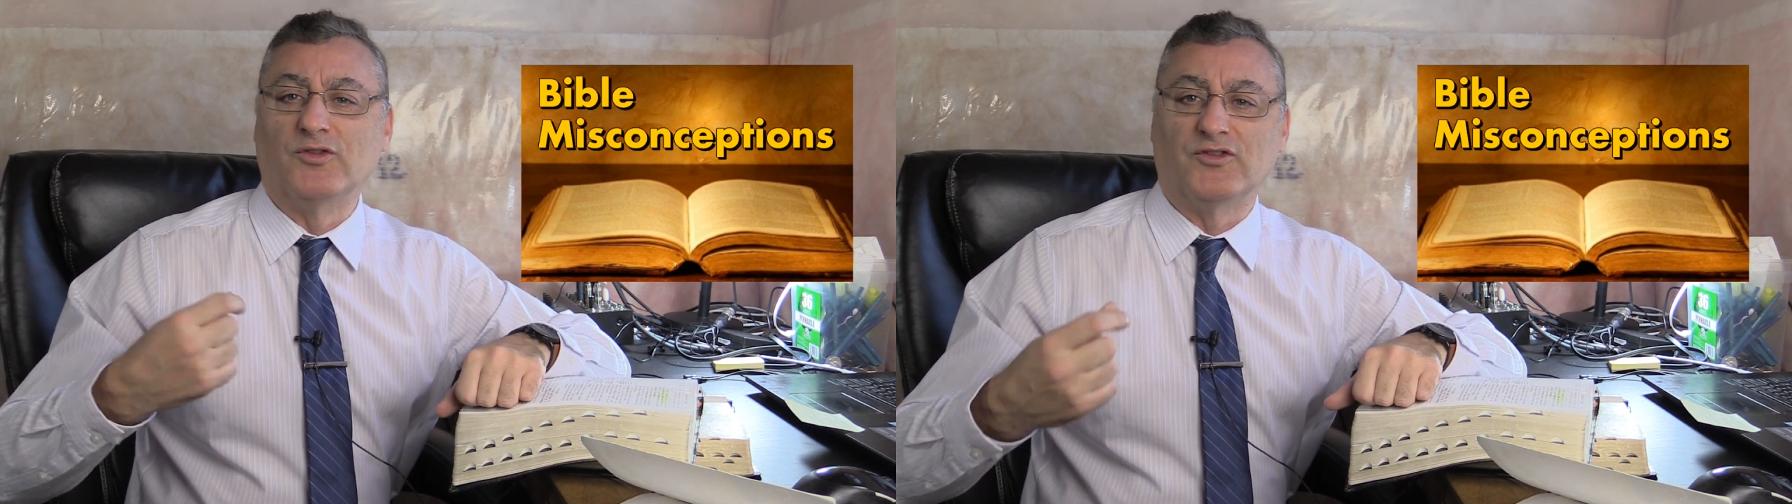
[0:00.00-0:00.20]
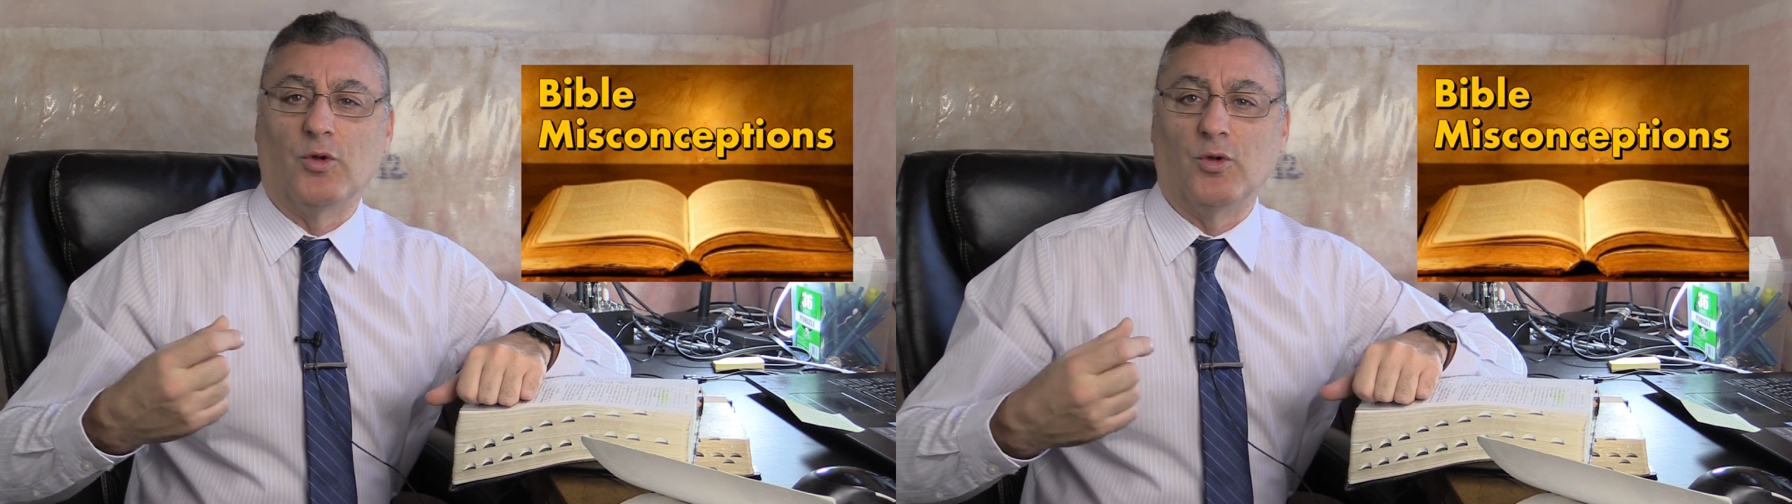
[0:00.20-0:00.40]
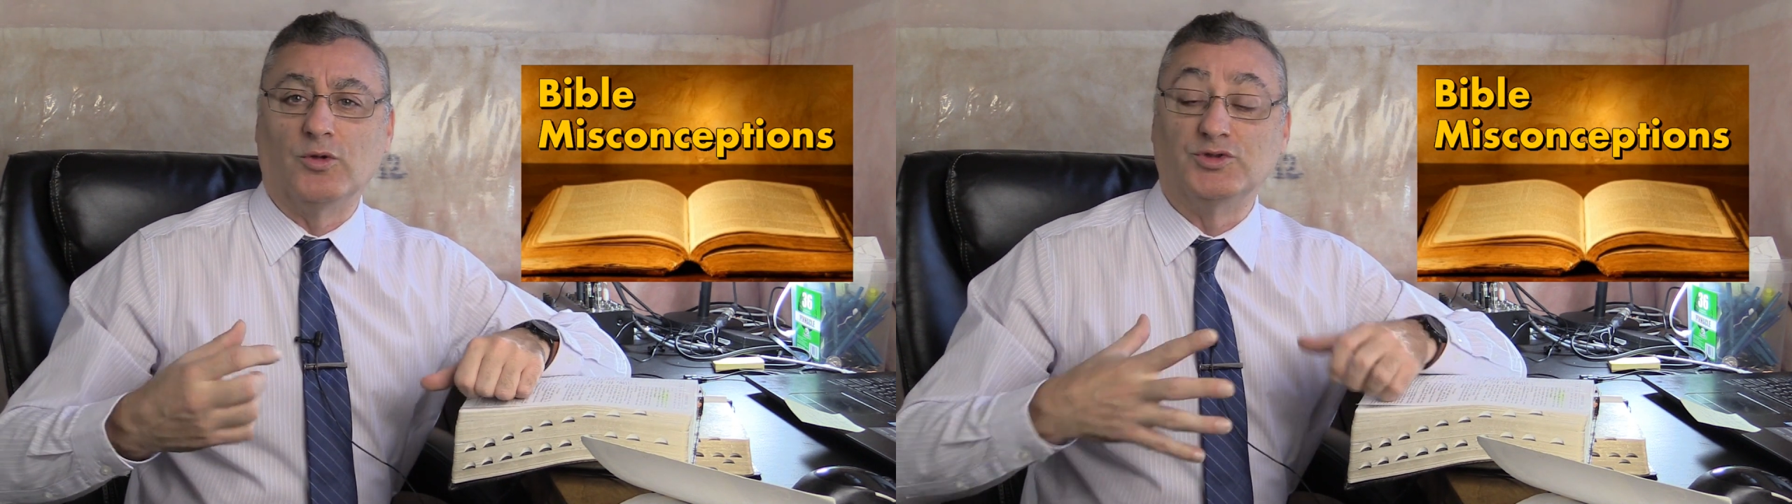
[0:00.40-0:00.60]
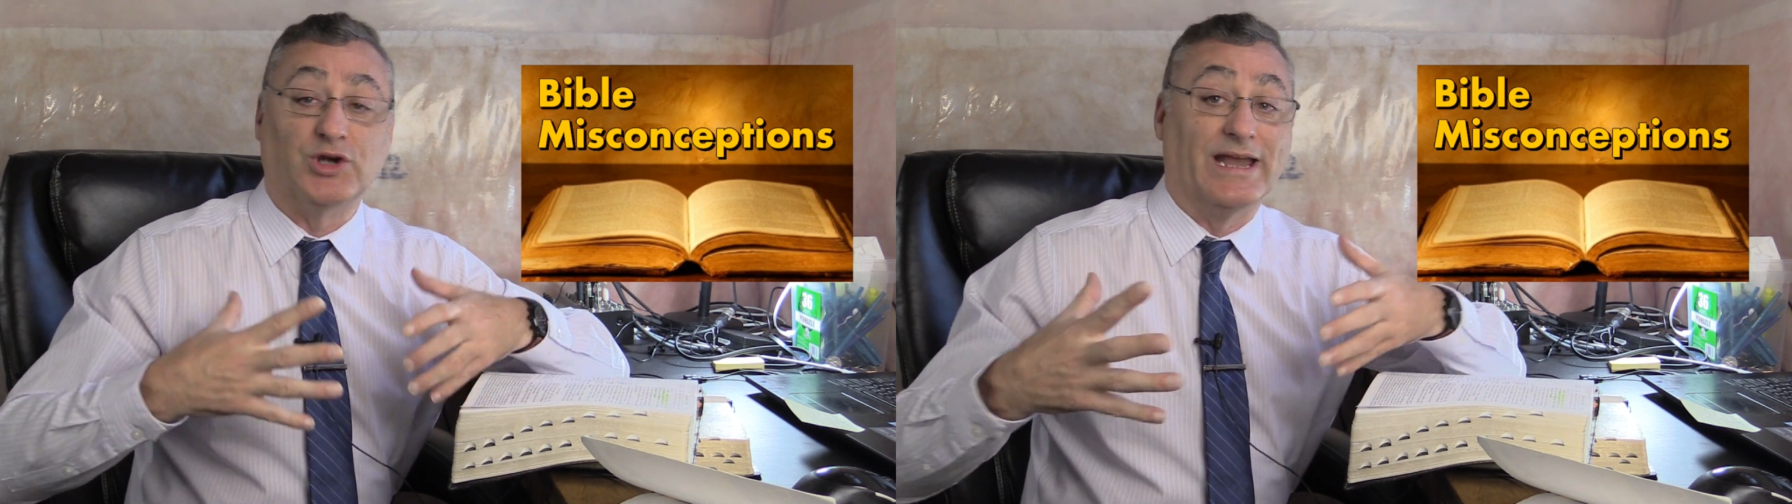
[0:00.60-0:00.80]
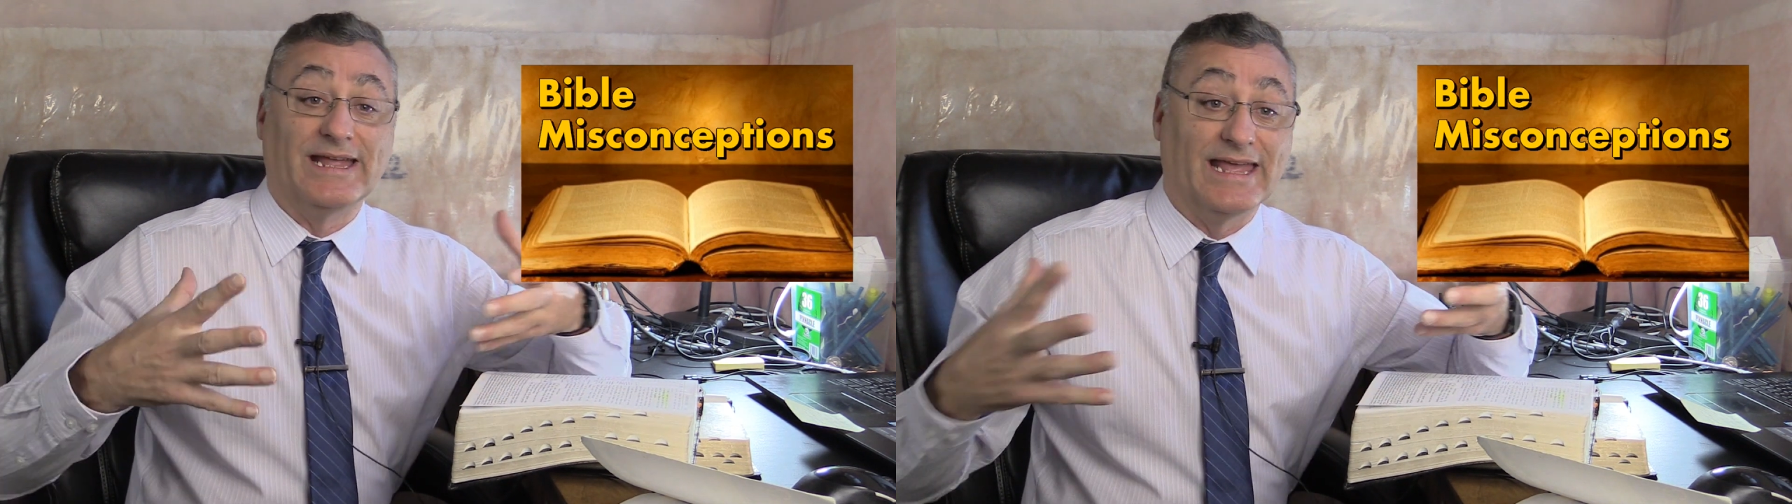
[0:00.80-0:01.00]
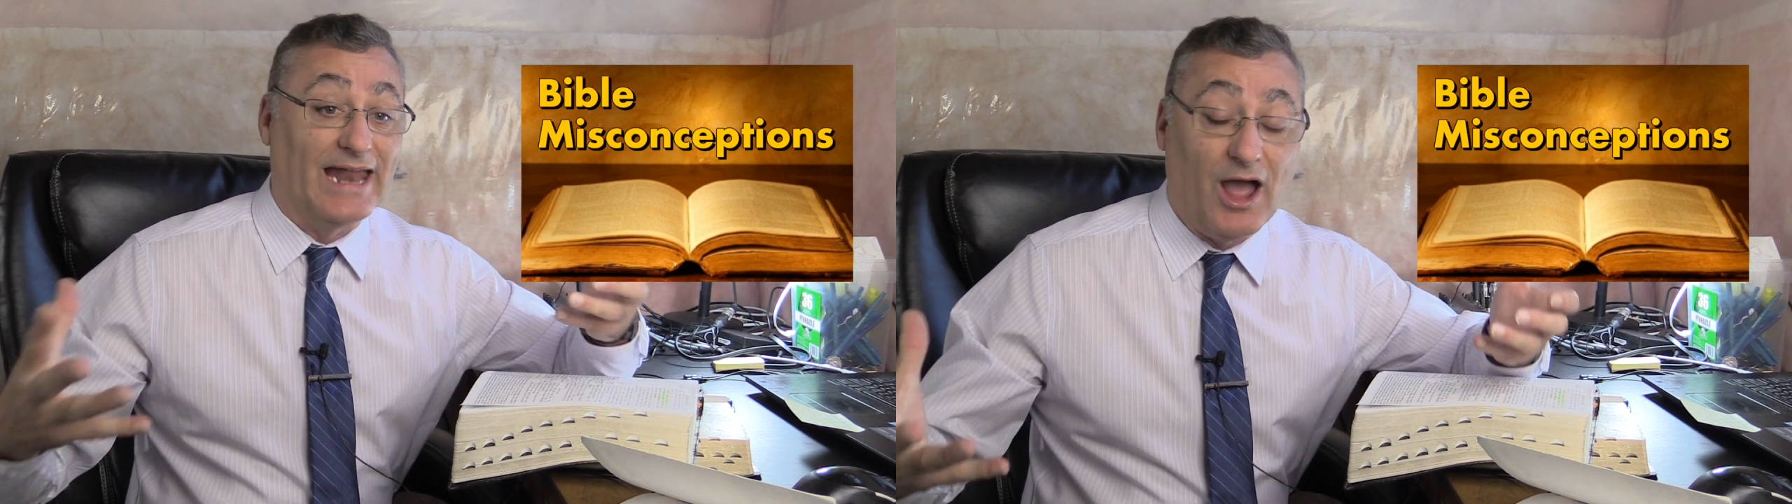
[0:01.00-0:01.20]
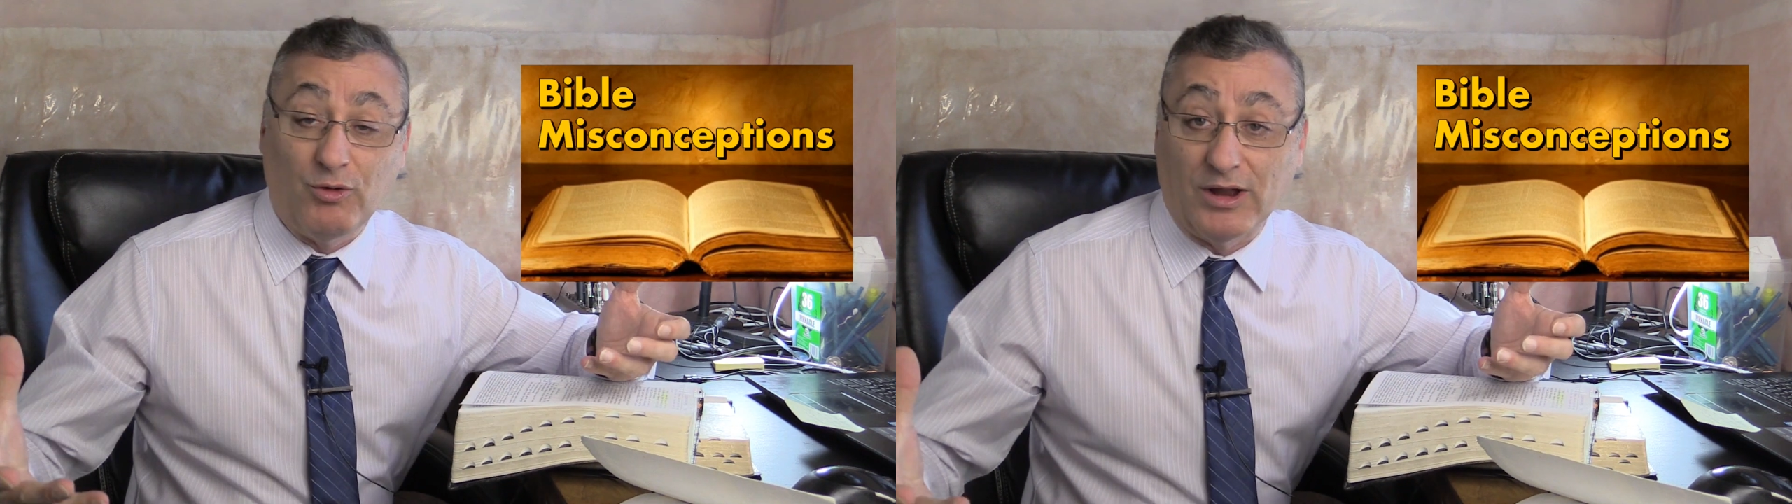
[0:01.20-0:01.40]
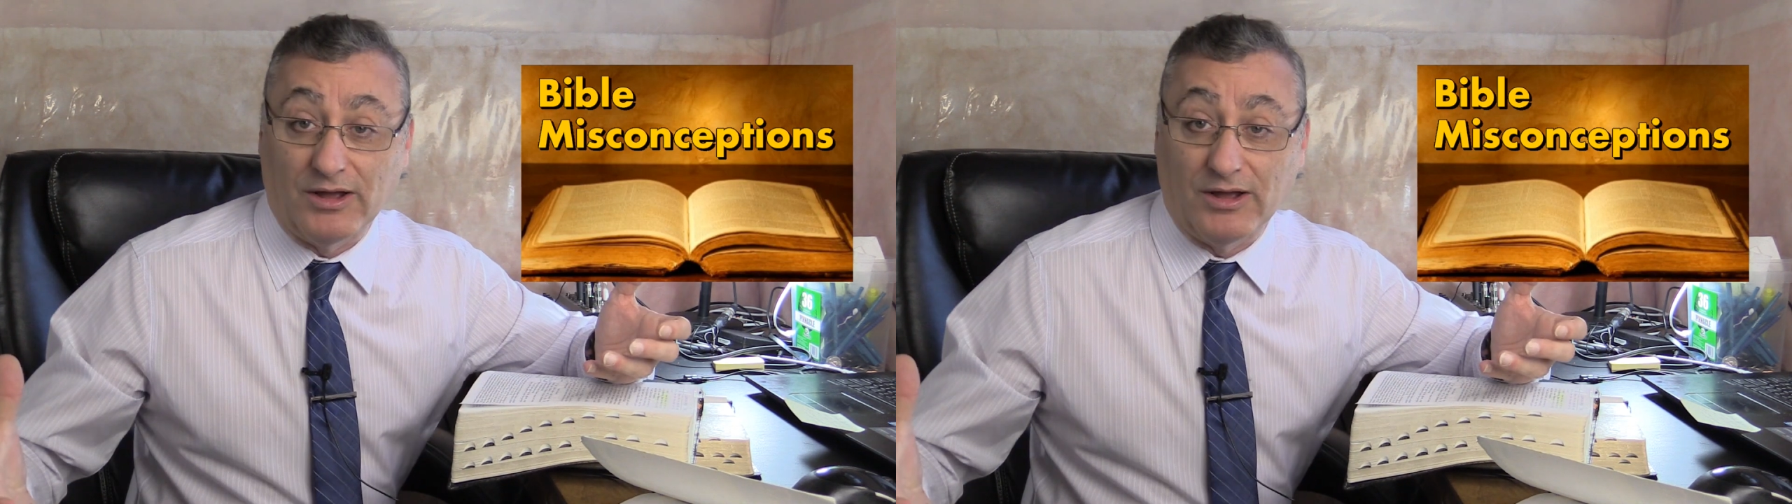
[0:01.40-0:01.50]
soul trying to get out